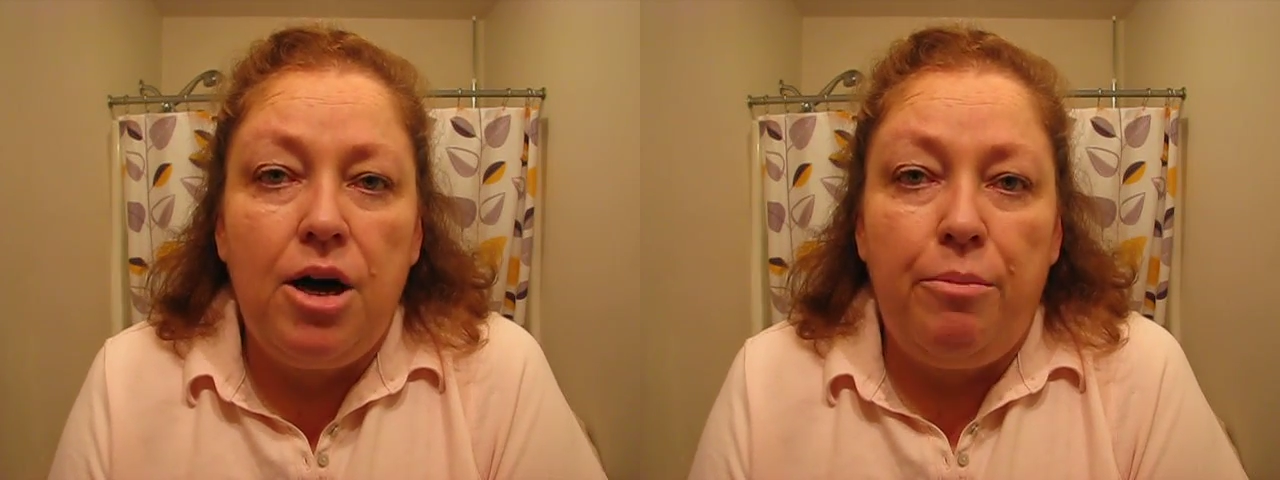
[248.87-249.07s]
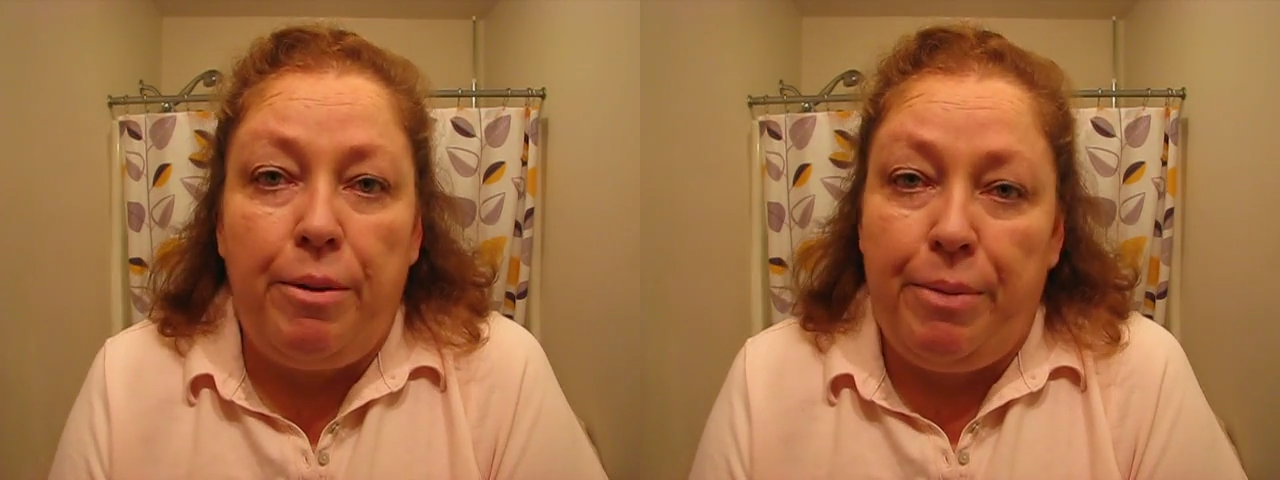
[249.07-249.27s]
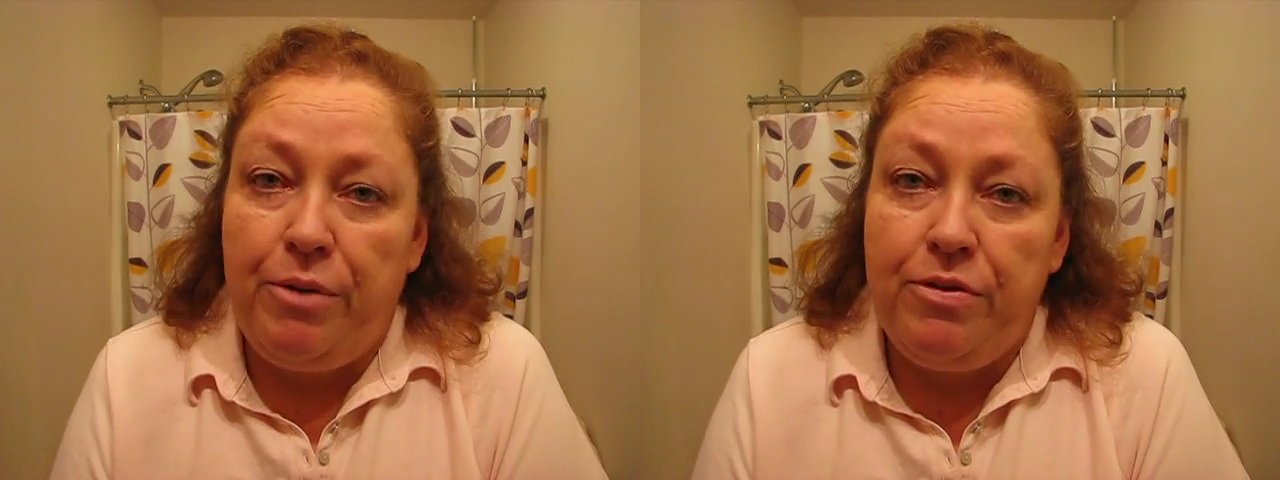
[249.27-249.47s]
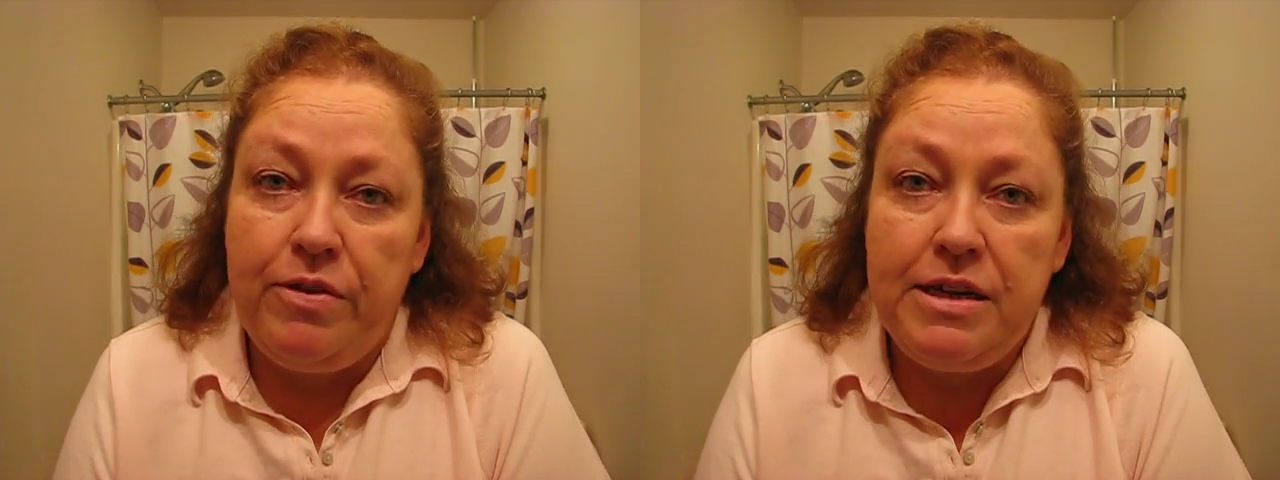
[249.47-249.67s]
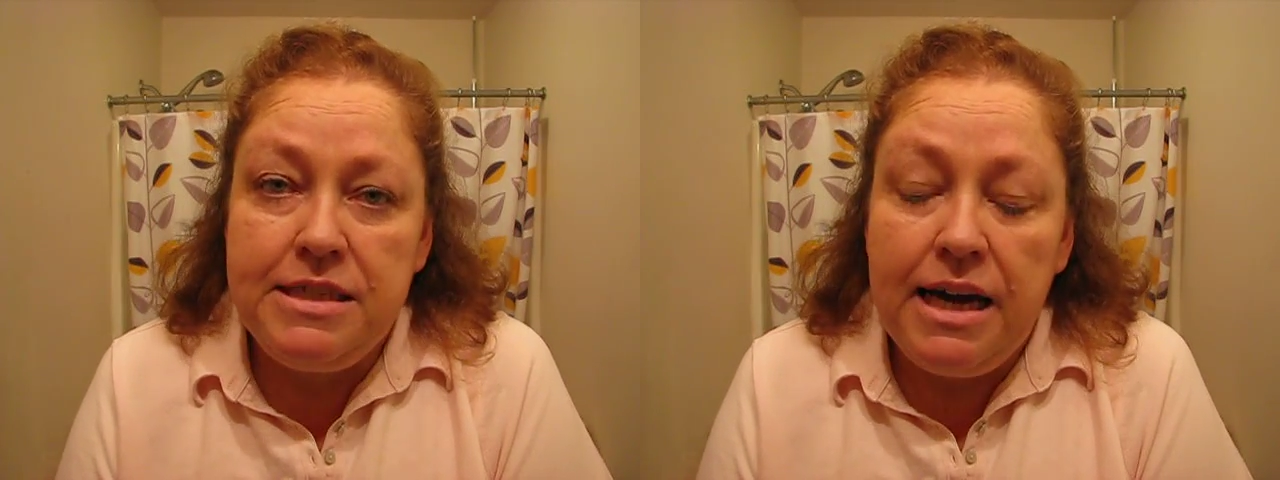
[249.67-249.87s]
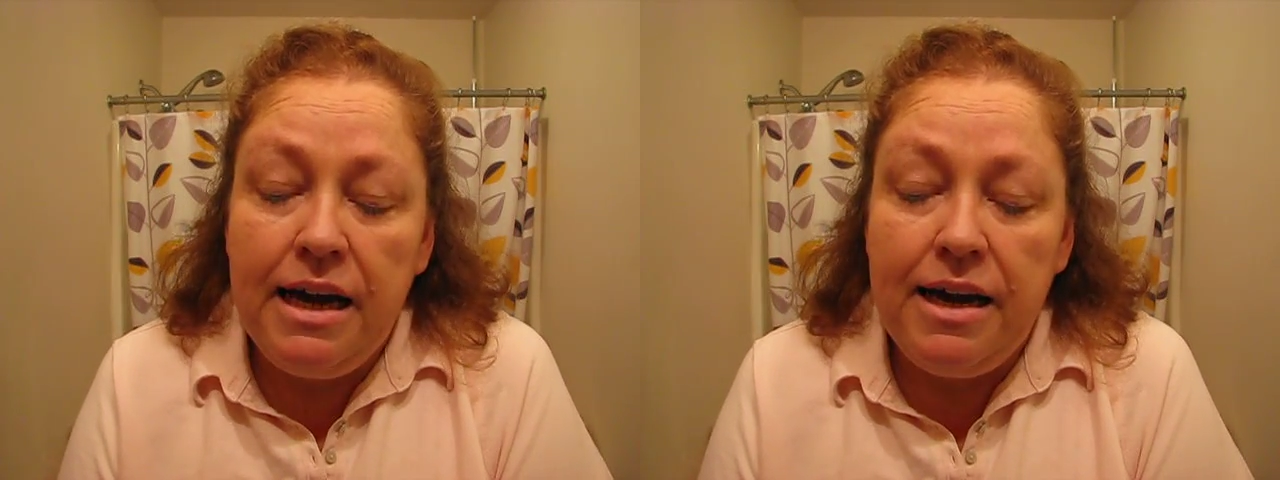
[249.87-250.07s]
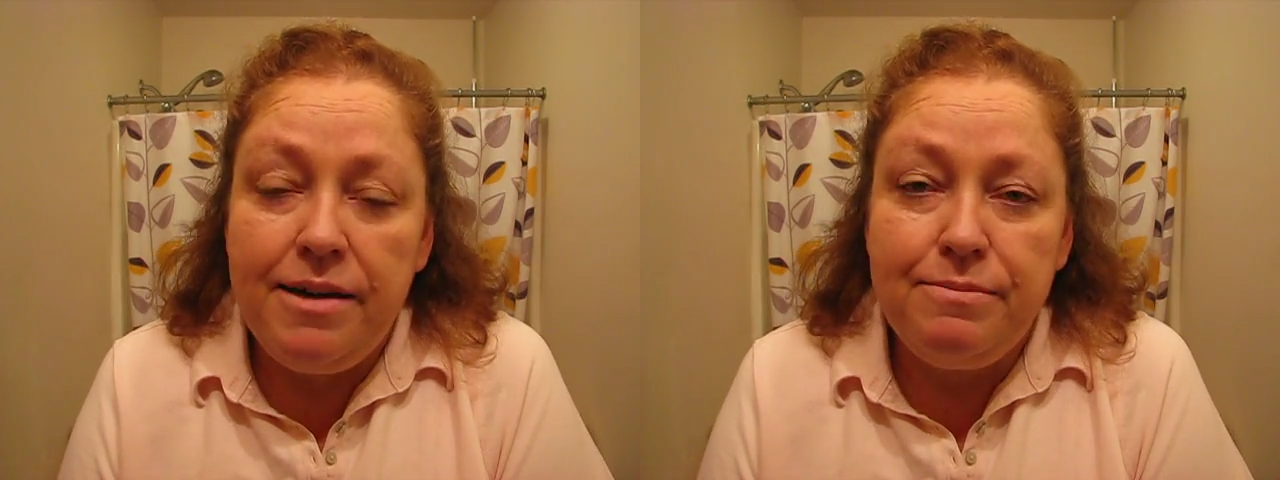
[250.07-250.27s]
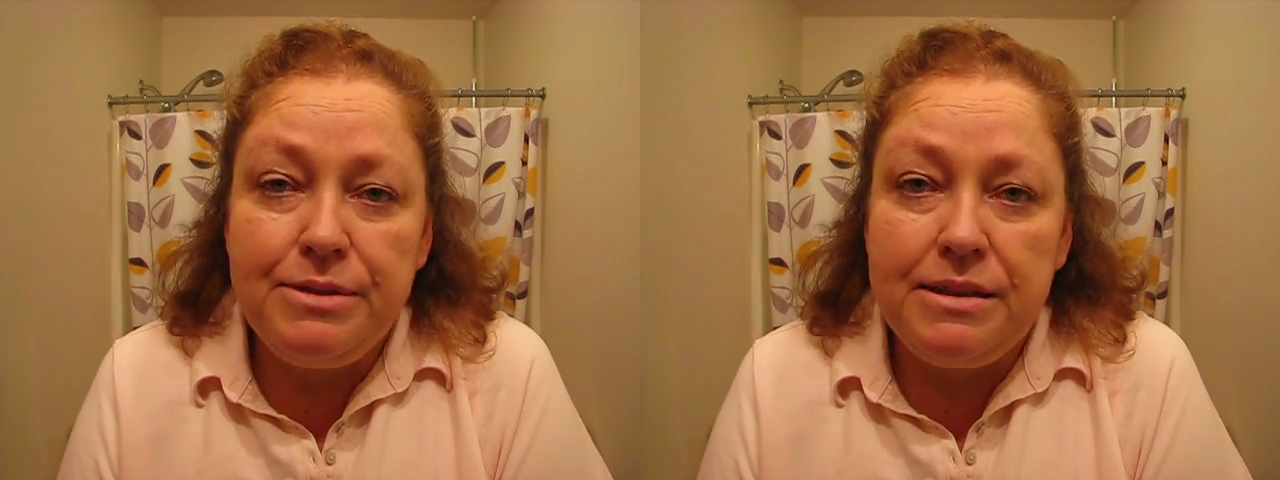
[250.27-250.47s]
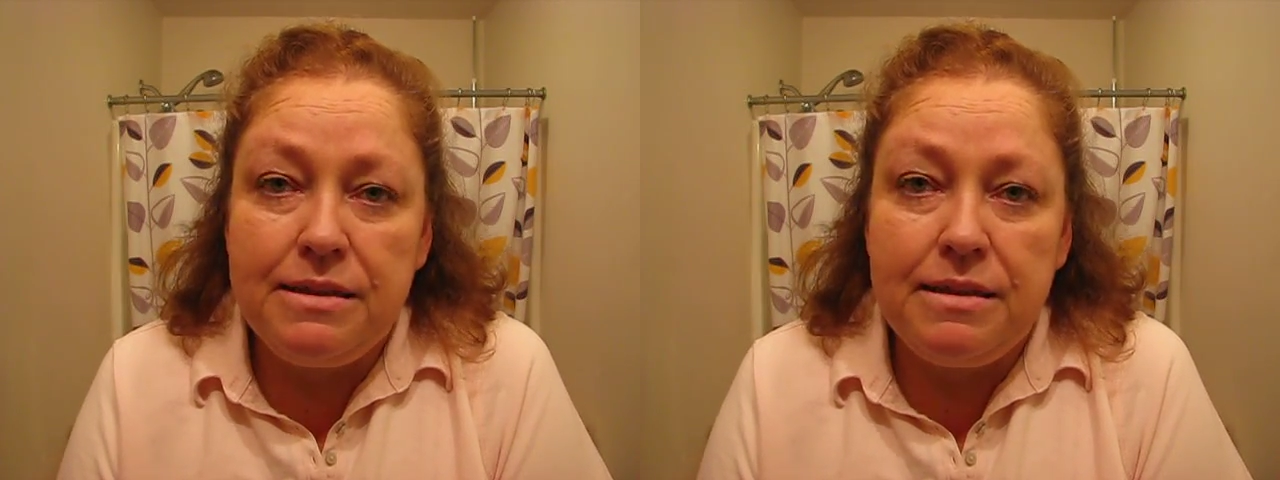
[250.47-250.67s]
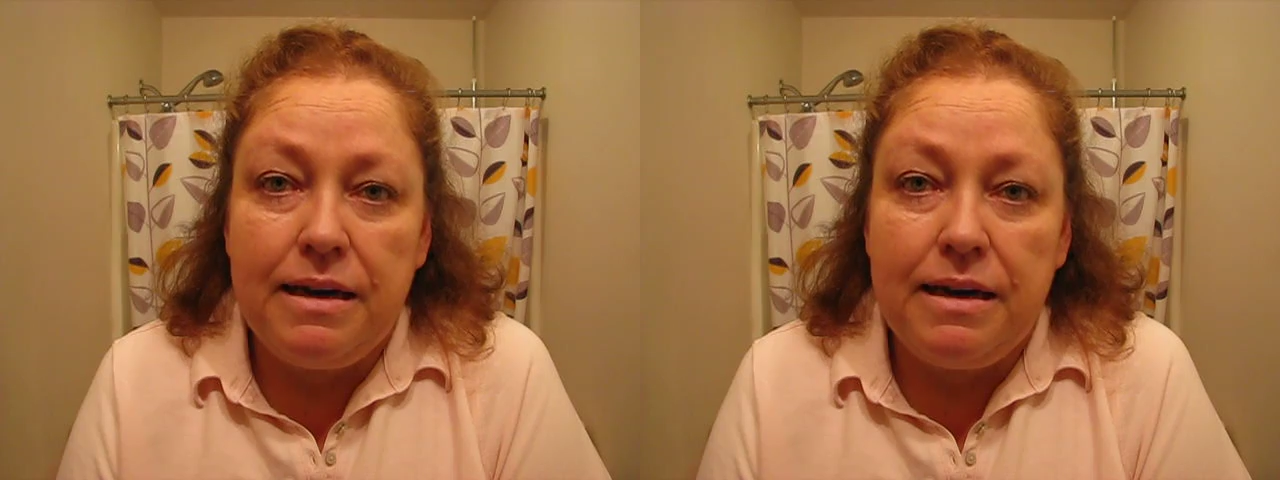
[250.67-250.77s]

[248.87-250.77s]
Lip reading: But both of these times,